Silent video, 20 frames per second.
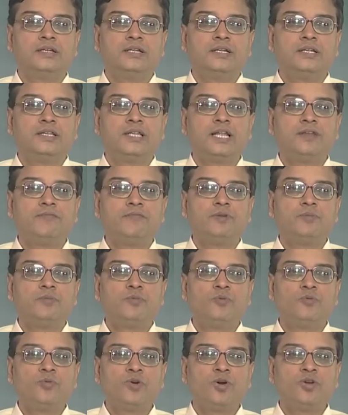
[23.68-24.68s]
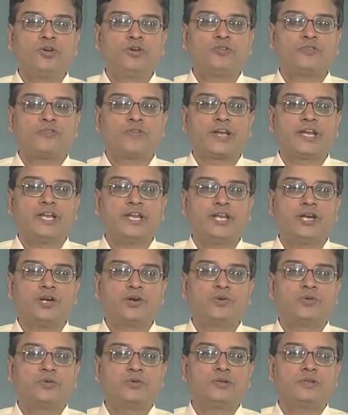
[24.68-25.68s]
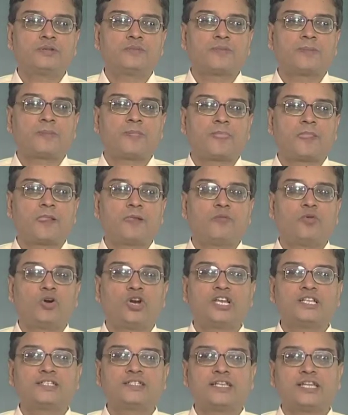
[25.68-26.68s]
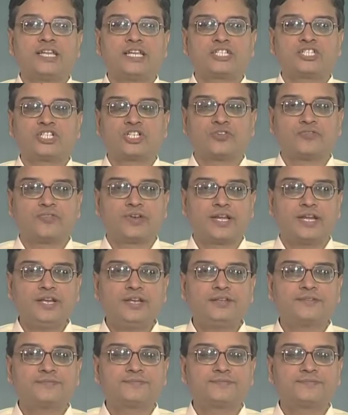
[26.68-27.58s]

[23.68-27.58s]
Then we moved on to find out what is the nature of light.